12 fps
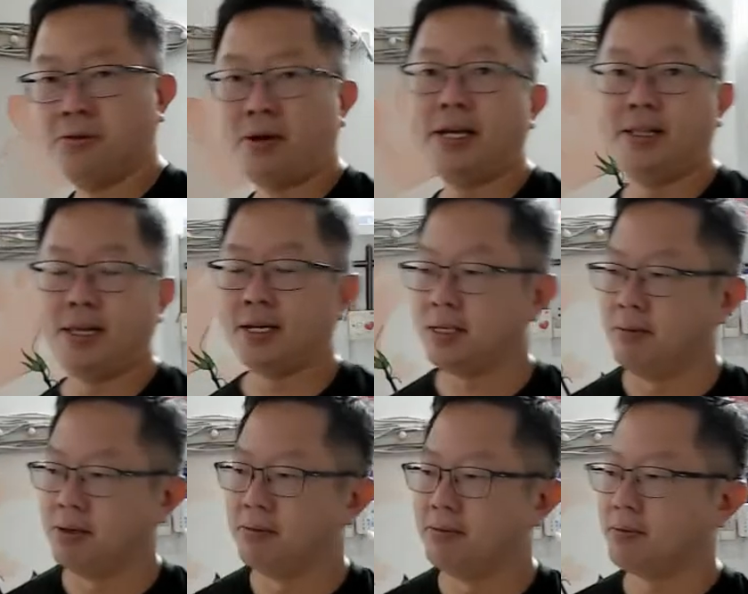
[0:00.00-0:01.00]
write in
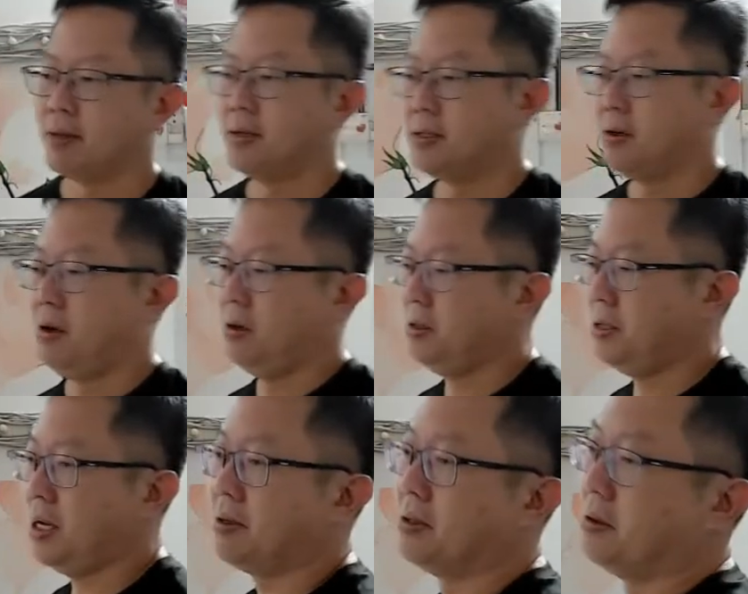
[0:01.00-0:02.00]
decimal. So all you
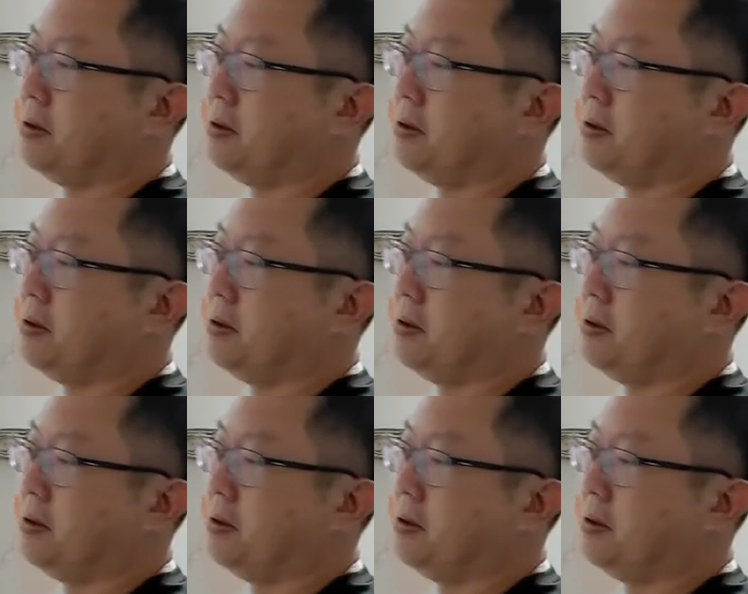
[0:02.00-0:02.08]
have to do